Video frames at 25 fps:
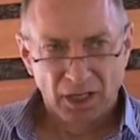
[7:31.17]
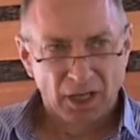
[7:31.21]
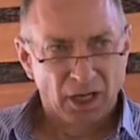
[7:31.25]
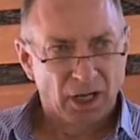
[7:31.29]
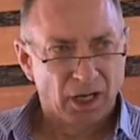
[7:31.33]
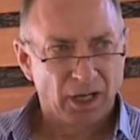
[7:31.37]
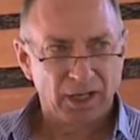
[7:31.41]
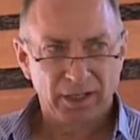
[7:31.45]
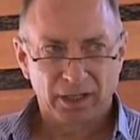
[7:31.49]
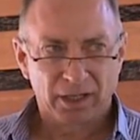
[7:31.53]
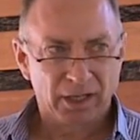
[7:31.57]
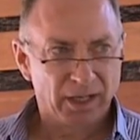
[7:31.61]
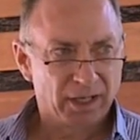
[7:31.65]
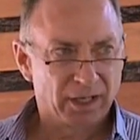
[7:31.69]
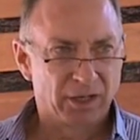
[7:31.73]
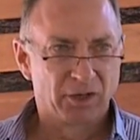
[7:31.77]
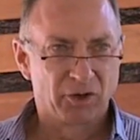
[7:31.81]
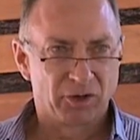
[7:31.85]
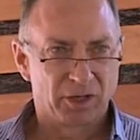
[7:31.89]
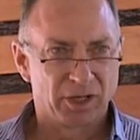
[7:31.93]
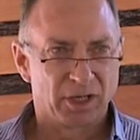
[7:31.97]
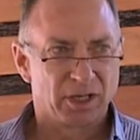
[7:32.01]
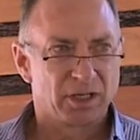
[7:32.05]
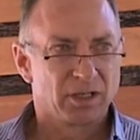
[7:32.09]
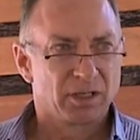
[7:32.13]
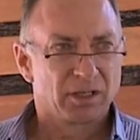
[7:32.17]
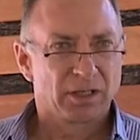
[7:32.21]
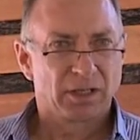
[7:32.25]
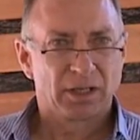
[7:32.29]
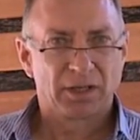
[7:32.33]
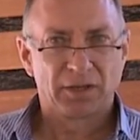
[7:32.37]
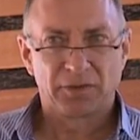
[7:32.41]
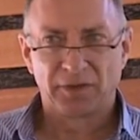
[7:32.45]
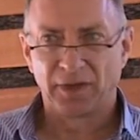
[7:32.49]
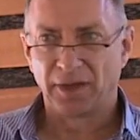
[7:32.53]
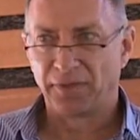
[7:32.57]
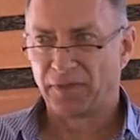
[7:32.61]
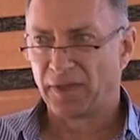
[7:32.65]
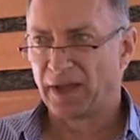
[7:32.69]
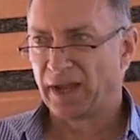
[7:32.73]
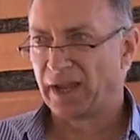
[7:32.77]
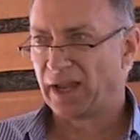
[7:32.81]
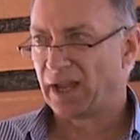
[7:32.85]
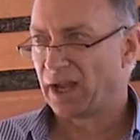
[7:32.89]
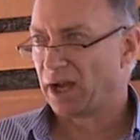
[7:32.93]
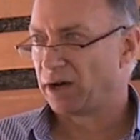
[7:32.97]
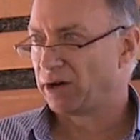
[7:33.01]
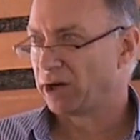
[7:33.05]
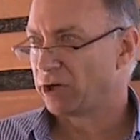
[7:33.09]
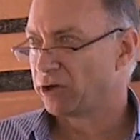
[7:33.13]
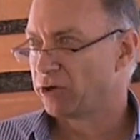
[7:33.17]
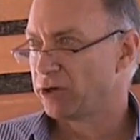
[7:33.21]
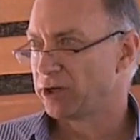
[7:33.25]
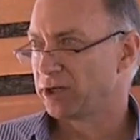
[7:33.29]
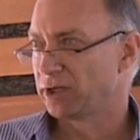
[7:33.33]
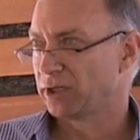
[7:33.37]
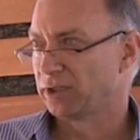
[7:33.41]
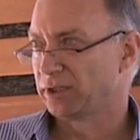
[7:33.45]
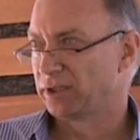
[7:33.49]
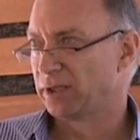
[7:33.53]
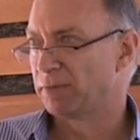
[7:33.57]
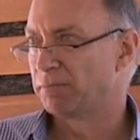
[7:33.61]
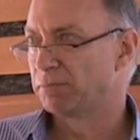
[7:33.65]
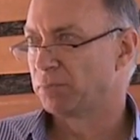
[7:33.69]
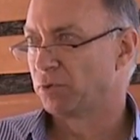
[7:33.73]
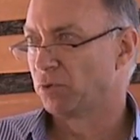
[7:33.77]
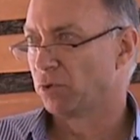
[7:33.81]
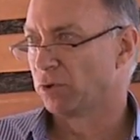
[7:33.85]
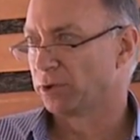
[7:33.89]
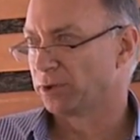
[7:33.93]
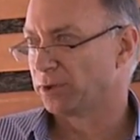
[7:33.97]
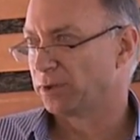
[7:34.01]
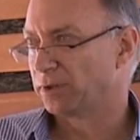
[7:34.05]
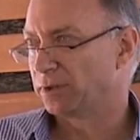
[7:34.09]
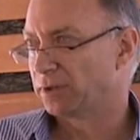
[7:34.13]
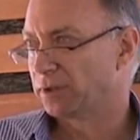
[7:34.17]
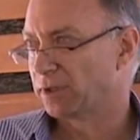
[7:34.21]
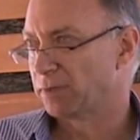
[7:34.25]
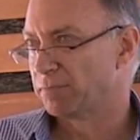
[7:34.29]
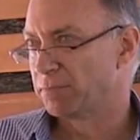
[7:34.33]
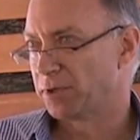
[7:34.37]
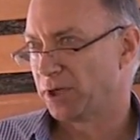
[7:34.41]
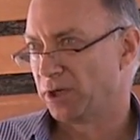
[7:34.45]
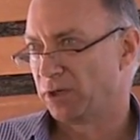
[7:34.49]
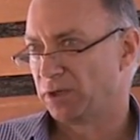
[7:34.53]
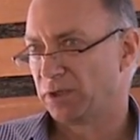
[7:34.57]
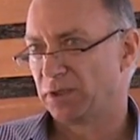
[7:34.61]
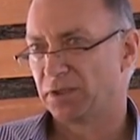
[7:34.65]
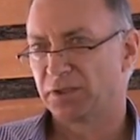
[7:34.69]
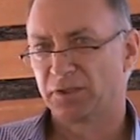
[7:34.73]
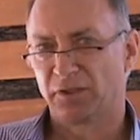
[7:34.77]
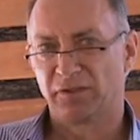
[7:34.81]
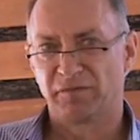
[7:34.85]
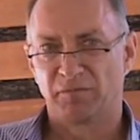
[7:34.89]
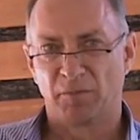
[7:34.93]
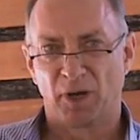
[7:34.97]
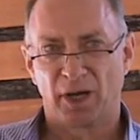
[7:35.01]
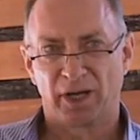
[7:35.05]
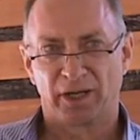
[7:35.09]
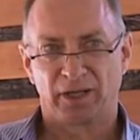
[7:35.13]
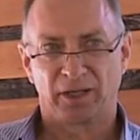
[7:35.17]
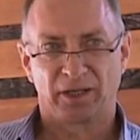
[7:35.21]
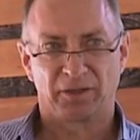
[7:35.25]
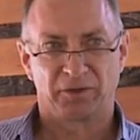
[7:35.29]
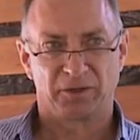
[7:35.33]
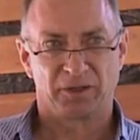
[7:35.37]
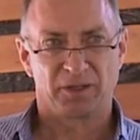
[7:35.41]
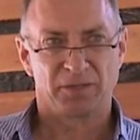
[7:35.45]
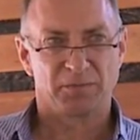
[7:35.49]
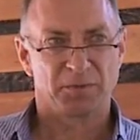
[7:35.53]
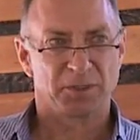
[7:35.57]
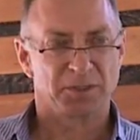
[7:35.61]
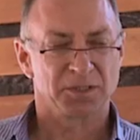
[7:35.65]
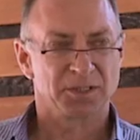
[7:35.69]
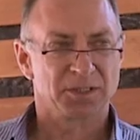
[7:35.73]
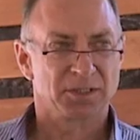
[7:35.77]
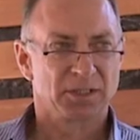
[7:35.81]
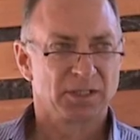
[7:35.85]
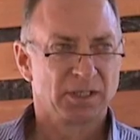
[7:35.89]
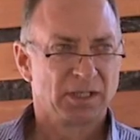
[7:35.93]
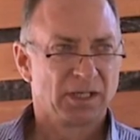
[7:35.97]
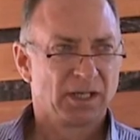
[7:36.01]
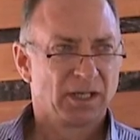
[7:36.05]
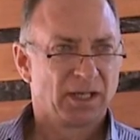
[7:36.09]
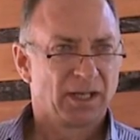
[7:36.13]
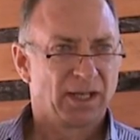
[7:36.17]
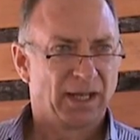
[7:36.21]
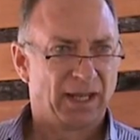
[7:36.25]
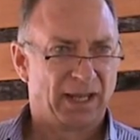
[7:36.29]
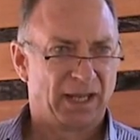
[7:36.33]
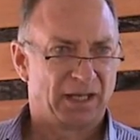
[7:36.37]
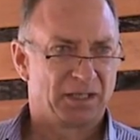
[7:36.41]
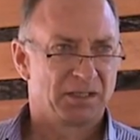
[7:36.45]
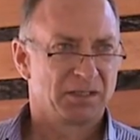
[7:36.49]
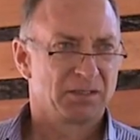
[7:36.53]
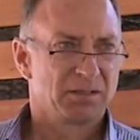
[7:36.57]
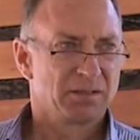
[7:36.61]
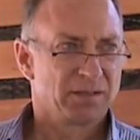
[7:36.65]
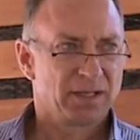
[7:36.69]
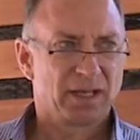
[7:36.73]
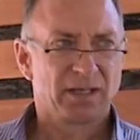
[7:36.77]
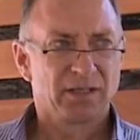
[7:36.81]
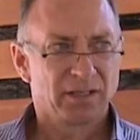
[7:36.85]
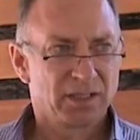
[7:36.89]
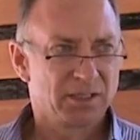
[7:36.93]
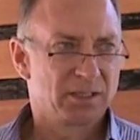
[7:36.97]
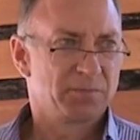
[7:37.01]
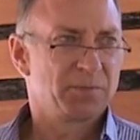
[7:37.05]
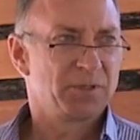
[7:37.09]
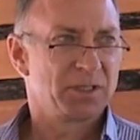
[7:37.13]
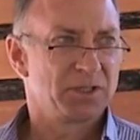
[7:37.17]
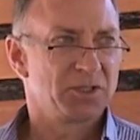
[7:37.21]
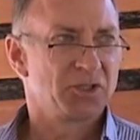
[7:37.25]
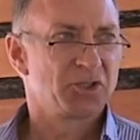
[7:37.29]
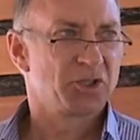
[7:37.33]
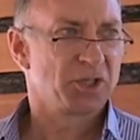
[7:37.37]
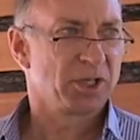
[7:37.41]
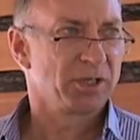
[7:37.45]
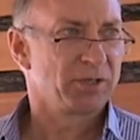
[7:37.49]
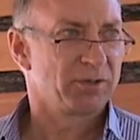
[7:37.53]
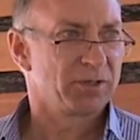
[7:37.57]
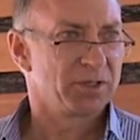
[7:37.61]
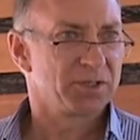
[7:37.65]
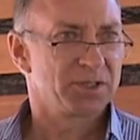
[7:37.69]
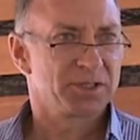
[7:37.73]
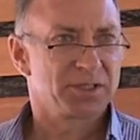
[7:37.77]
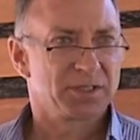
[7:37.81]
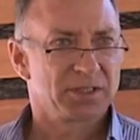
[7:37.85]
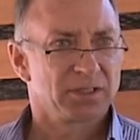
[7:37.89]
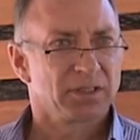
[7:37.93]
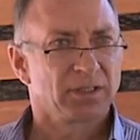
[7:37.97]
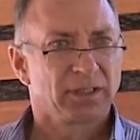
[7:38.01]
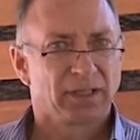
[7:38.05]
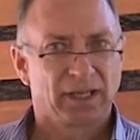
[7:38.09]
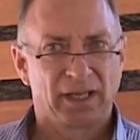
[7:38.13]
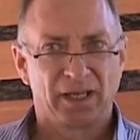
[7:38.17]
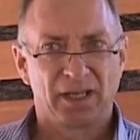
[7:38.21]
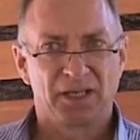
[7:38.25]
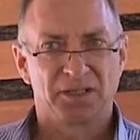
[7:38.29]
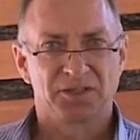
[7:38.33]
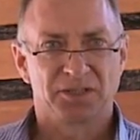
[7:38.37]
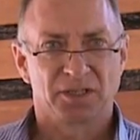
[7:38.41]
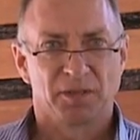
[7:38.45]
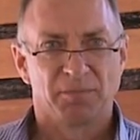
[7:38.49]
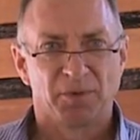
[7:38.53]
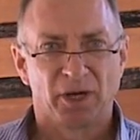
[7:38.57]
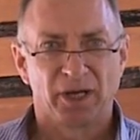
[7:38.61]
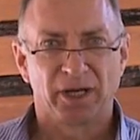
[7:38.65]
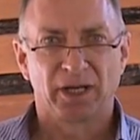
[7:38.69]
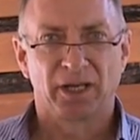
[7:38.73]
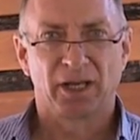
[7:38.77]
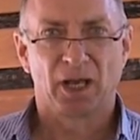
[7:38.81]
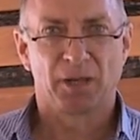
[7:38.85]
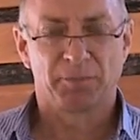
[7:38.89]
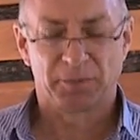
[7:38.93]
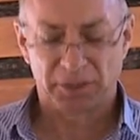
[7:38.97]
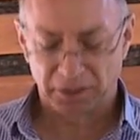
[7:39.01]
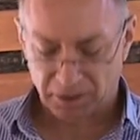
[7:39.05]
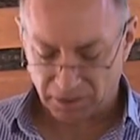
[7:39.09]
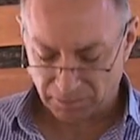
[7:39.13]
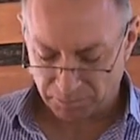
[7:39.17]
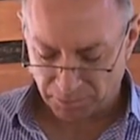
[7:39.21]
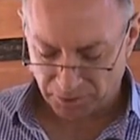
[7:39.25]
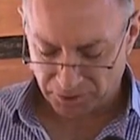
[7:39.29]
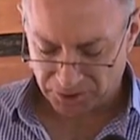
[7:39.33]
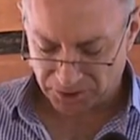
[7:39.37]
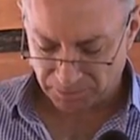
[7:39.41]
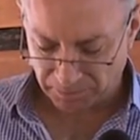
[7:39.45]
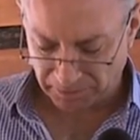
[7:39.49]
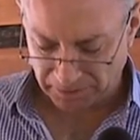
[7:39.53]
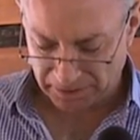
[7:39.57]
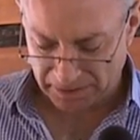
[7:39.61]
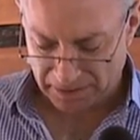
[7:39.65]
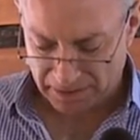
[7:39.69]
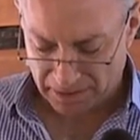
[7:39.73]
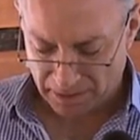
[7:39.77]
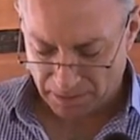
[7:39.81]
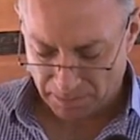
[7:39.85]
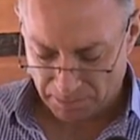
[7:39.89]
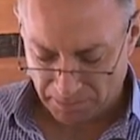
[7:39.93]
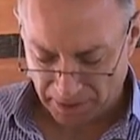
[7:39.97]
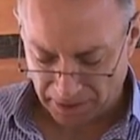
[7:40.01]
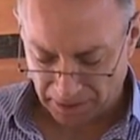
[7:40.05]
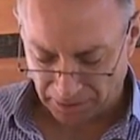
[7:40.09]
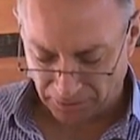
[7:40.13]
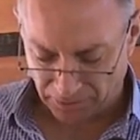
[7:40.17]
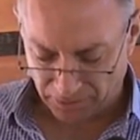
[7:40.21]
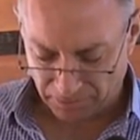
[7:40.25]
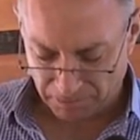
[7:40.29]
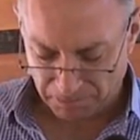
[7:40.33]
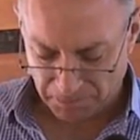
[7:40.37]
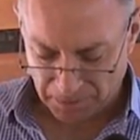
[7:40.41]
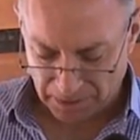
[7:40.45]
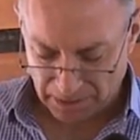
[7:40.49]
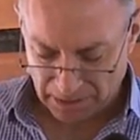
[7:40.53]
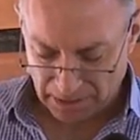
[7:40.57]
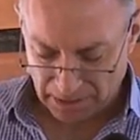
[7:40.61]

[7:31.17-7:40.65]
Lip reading: I agree that they are a critically important component of mining agreements, and they need to be as generous as a mining company can possibly make them.